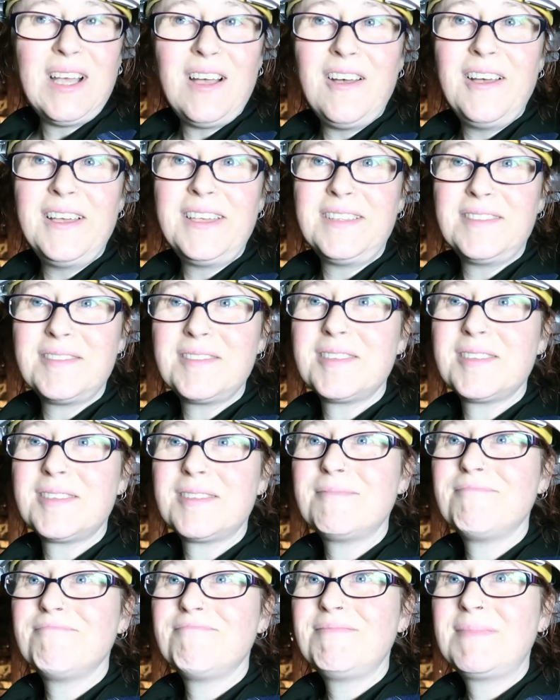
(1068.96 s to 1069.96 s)

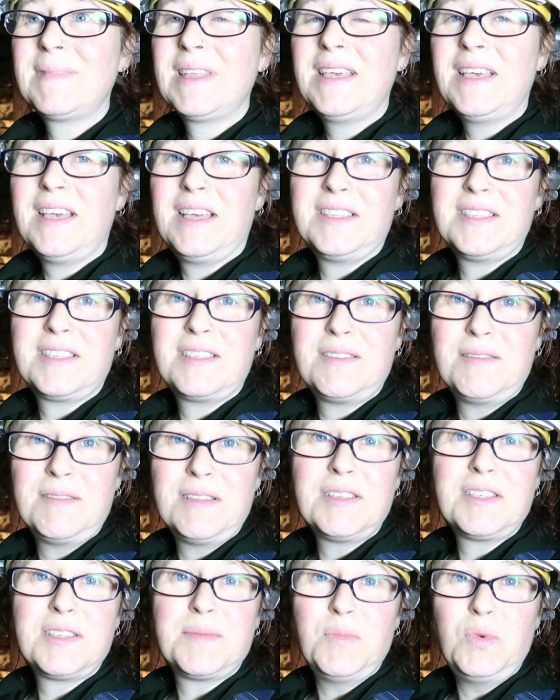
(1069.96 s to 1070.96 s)
Heights and
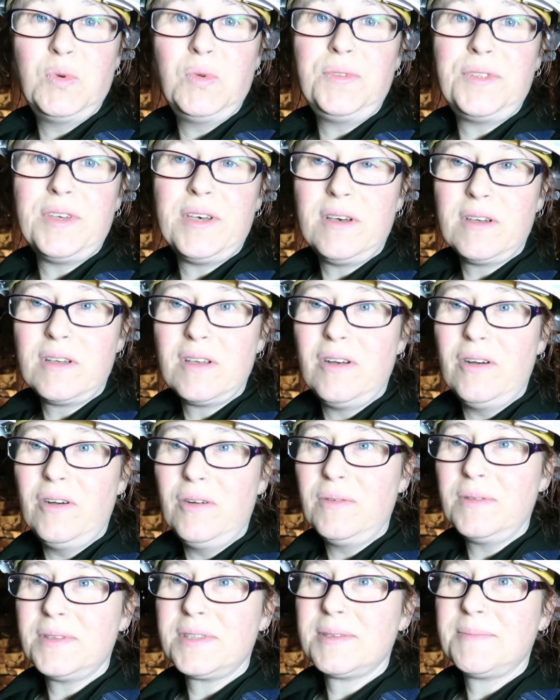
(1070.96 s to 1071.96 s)
small dark
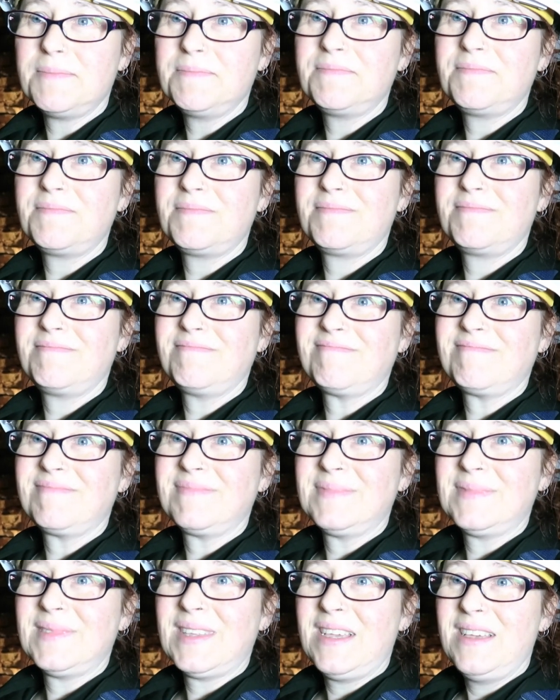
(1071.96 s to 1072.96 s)
holes.
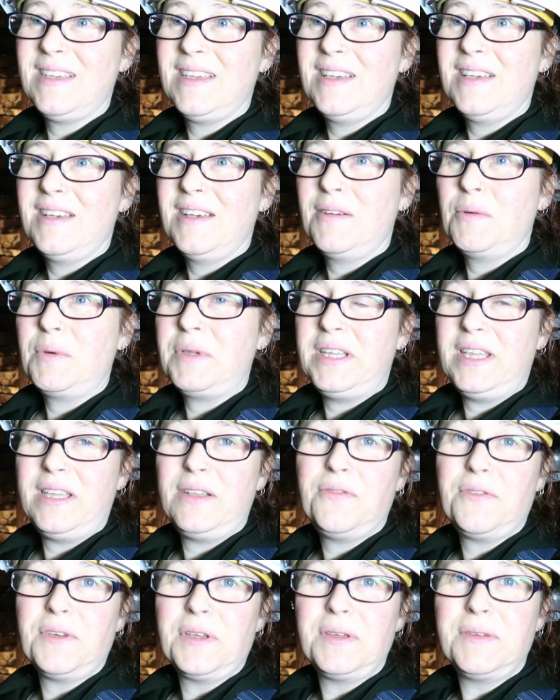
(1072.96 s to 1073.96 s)
We
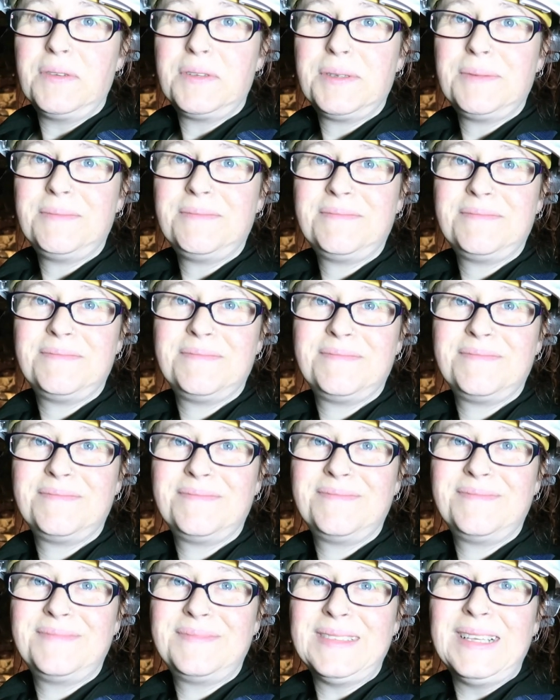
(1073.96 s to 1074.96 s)
need food.
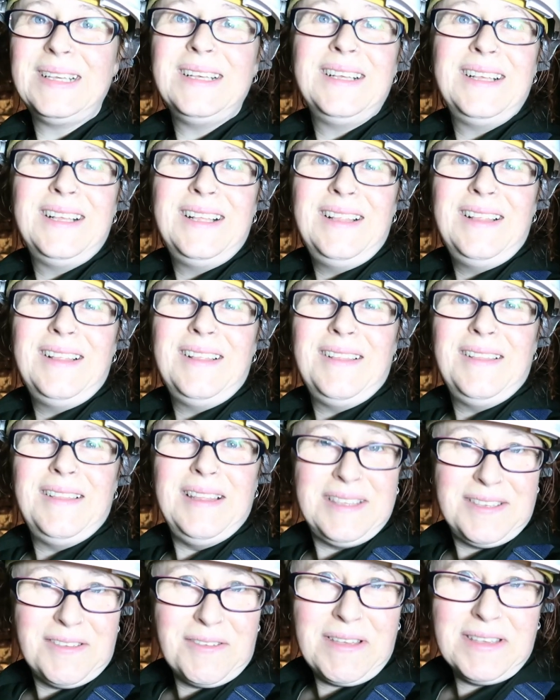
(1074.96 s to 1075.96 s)

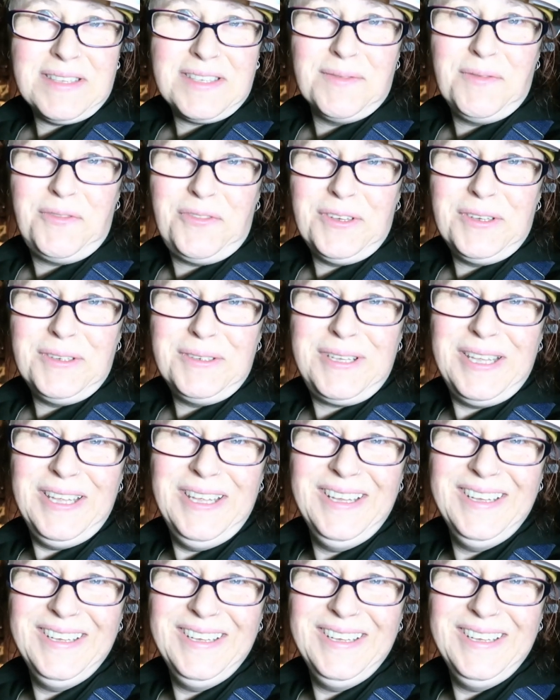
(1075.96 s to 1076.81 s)
Let's go get some food.